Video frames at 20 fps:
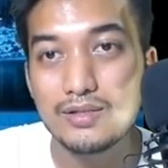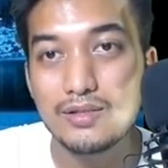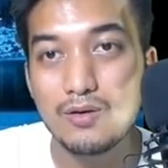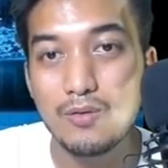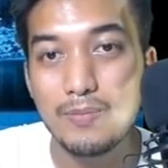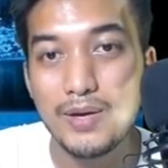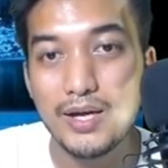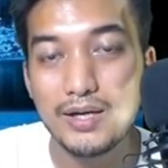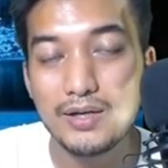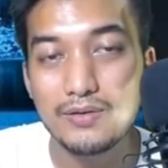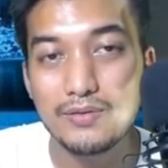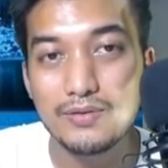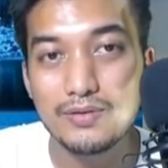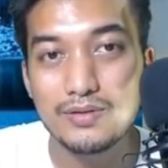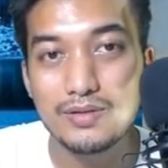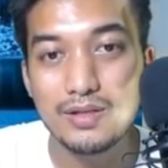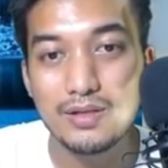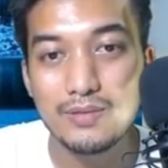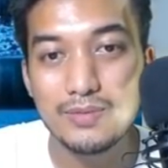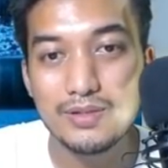go back into the
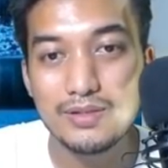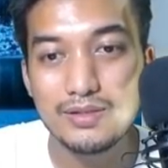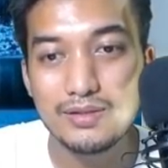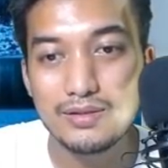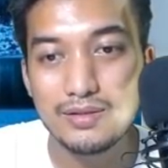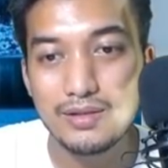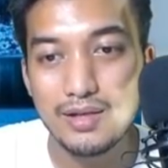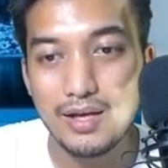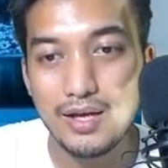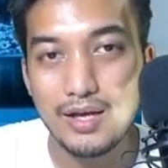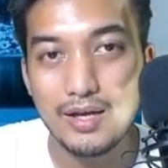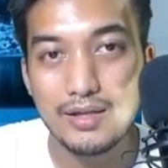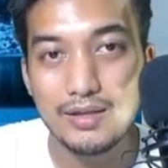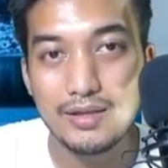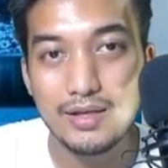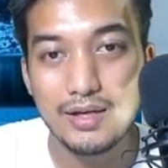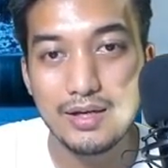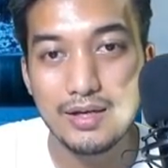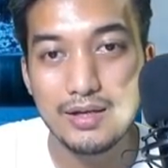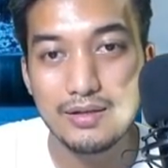summons
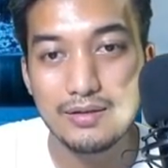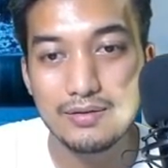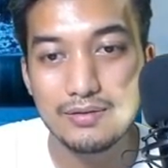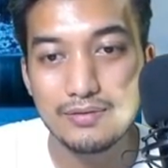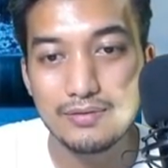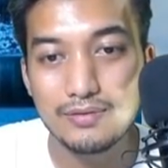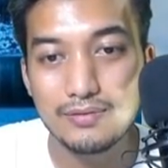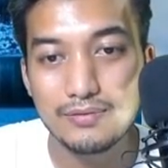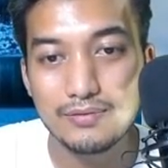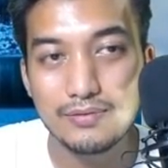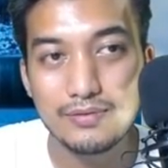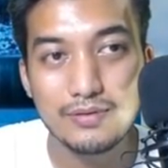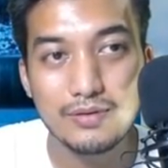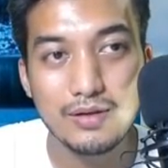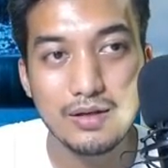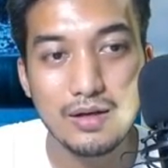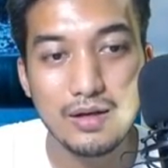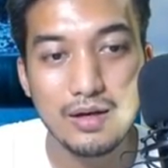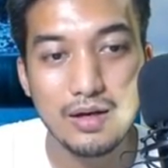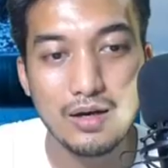and then
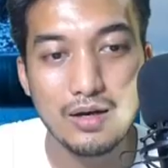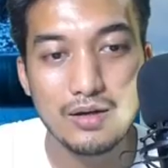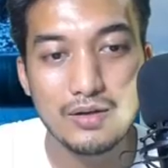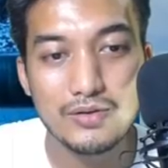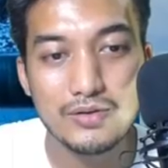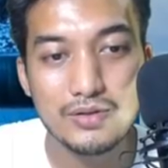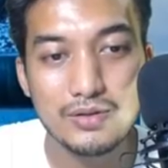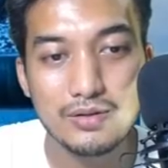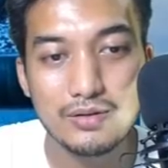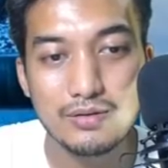oh sh